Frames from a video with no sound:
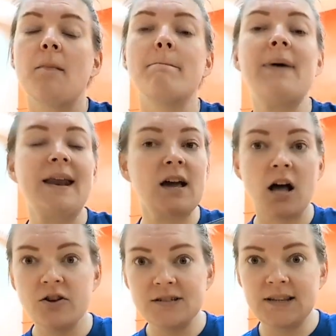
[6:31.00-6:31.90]
many
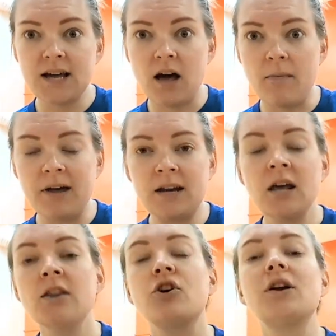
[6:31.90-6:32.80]
colors that they come in,
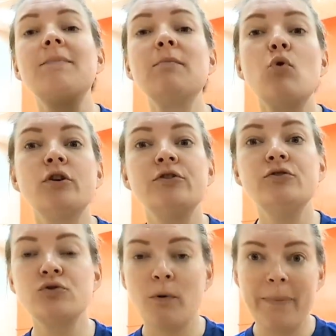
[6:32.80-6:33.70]
they're gonna be more
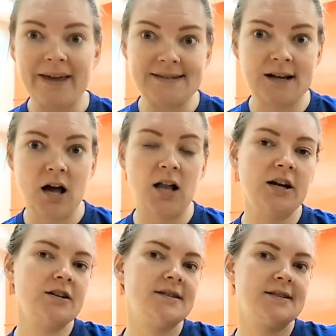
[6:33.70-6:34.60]
neutral based
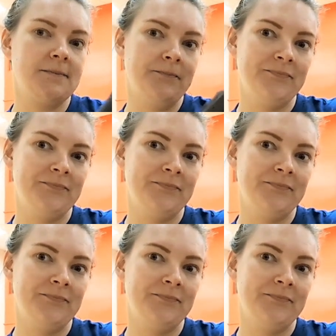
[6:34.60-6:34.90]
colors.